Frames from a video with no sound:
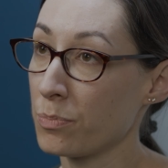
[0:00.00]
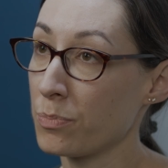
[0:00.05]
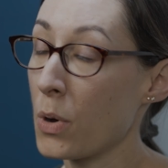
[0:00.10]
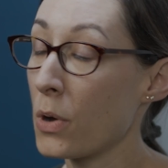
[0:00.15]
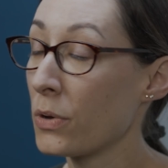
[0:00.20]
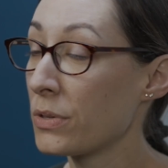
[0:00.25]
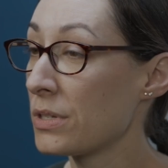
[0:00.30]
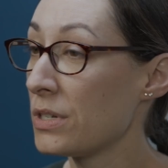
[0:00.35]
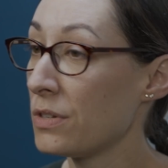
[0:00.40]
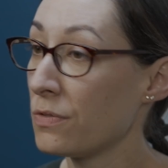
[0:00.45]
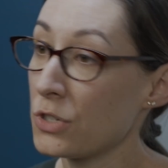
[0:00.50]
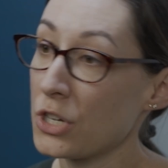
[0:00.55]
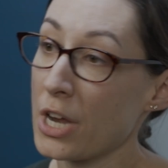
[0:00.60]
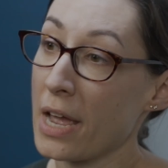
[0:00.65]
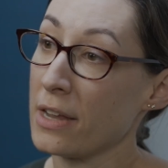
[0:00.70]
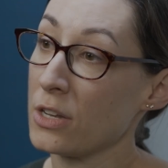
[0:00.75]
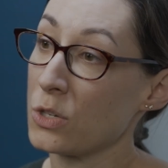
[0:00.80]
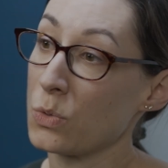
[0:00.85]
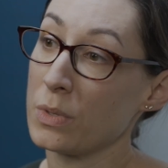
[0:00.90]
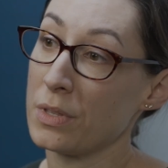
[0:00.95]
positive
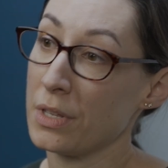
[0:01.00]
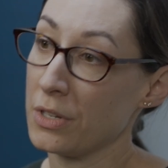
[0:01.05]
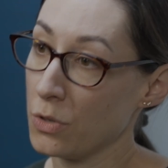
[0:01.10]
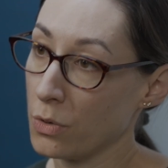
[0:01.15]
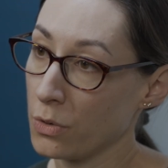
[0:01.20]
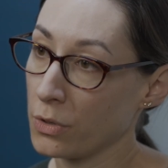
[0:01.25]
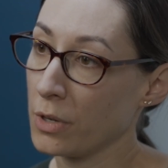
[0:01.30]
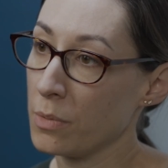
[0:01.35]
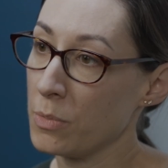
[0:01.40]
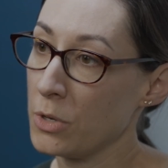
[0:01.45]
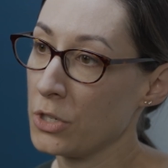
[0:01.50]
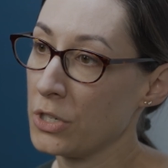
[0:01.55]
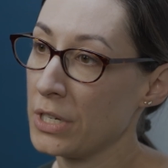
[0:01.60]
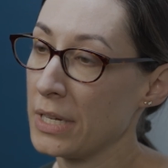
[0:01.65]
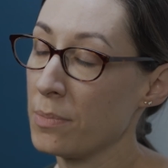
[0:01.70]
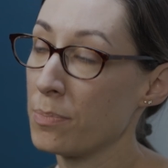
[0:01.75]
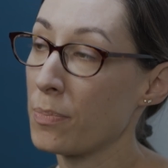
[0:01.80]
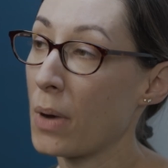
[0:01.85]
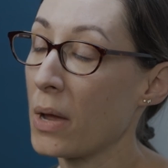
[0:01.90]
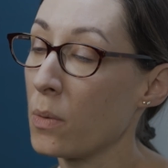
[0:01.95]
change within your
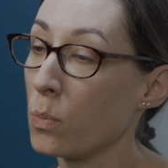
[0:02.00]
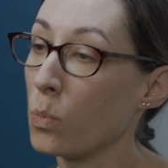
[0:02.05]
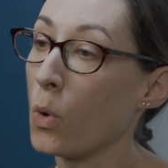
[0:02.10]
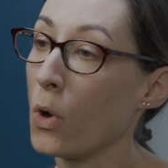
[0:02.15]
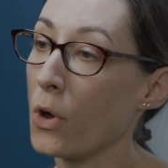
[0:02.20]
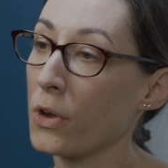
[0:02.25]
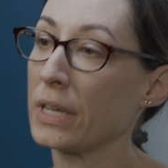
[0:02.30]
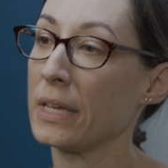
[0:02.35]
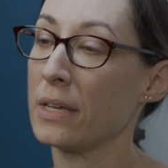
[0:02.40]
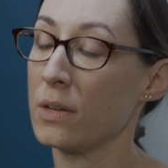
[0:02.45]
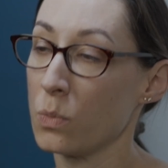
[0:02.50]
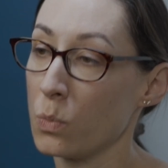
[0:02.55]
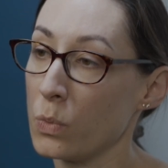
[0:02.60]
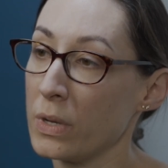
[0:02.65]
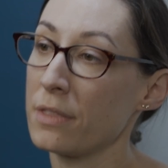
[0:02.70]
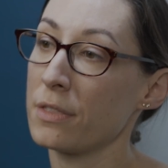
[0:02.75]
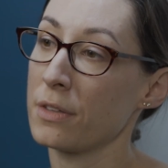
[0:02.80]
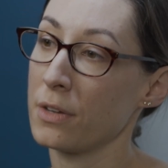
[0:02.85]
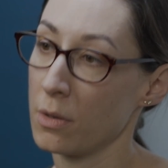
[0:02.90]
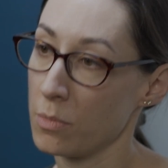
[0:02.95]
community by working
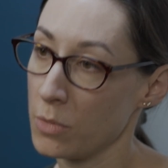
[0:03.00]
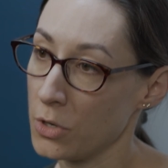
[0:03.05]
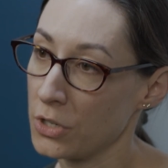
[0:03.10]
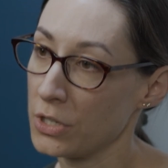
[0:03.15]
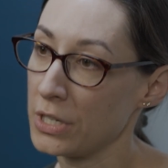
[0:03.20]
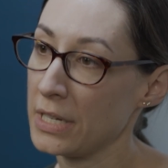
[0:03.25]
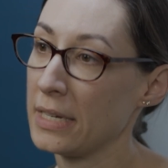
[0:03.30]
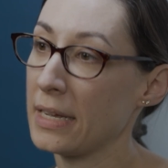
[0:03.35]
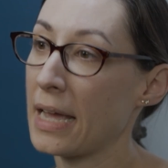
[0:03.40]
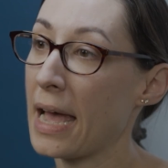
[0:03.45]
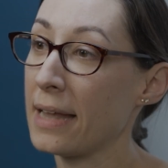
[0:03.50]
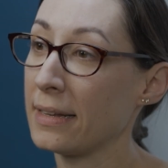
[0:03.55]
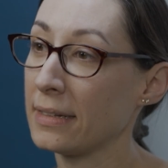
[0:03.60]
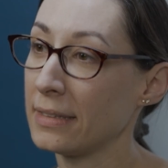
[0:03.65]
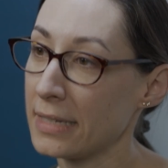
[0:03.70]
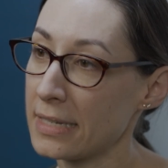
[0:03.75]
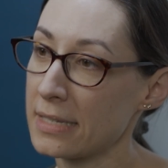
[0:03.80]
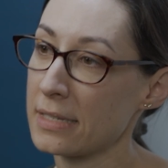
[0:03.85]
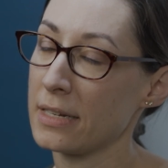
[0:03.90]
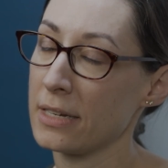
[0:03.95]
with community and
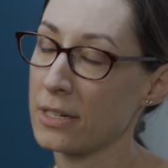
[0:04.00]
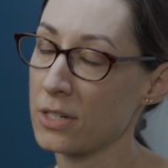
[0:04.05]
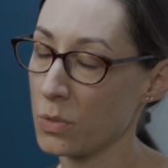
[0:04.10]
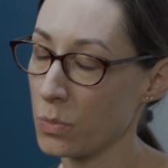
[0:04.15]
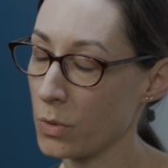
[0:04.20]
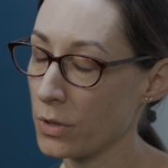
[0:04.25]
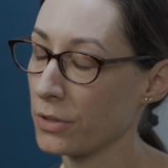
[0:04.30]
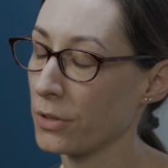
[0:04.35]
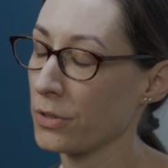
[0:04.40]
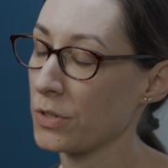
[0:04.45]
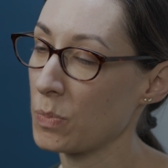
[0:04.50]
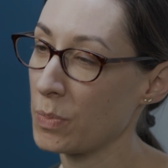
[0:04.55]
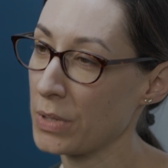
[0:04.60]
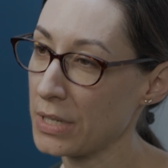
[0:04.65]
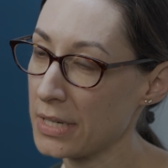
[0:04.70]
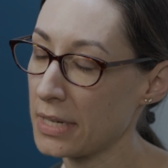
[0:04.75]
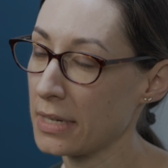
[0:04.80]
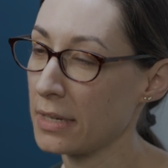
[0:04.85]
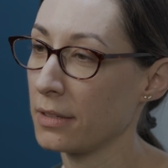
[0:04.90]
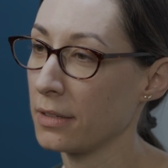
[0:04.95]
listening to what those
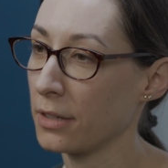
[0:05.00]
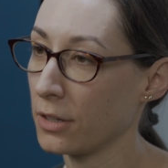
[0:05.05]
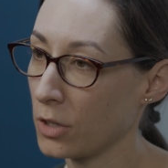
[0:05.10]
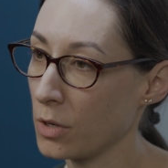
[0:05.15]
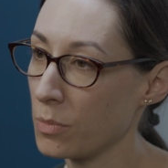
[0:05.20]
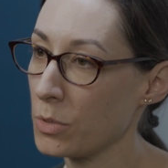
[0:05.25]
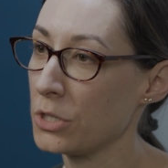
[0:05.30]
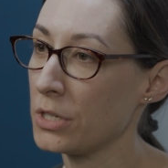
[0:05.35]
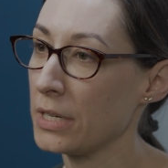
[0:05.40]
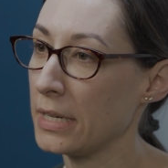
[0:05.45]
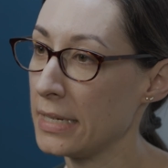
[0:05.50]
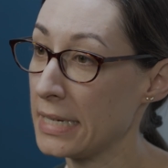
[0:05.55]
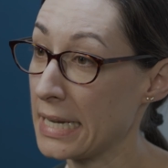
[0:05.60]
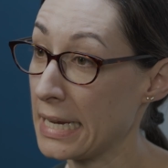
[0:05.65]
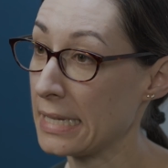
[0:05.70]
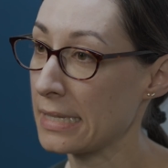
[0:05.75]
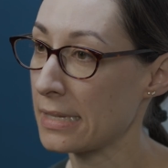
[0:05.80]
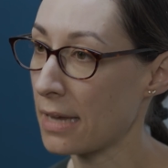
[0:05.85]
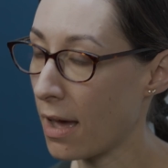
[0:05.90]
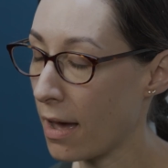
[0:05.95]
particular community
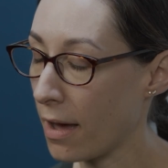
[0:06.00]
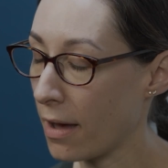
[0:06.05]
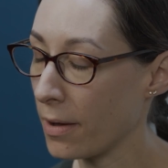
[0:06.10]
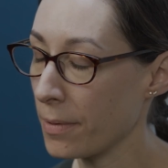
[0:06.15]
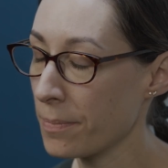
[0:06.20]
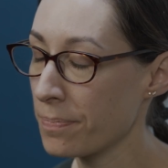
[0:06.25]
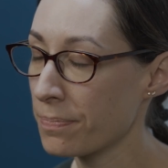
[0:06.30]
needs are.